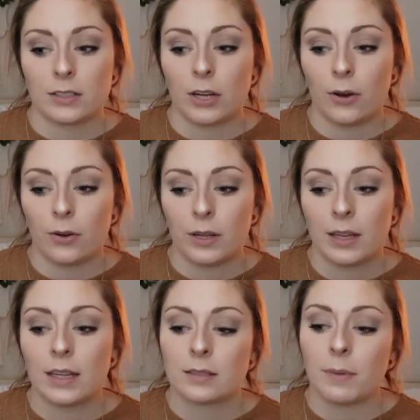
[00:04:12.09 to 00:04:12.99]
so
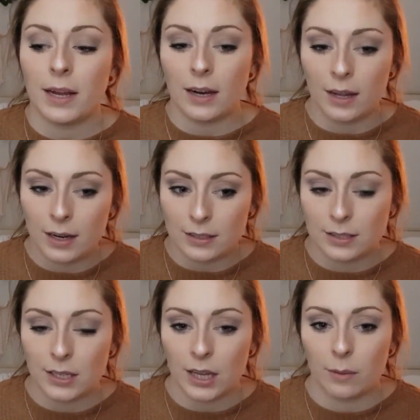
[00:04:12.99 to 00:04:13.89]
this might not
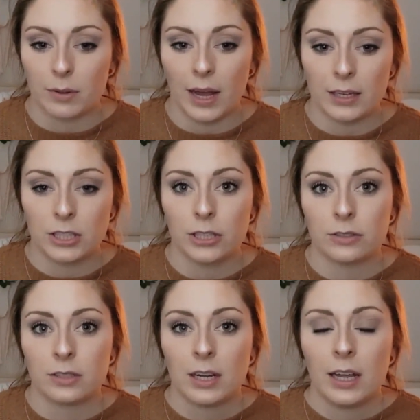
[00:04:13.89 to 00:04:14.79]
necessarily apply to you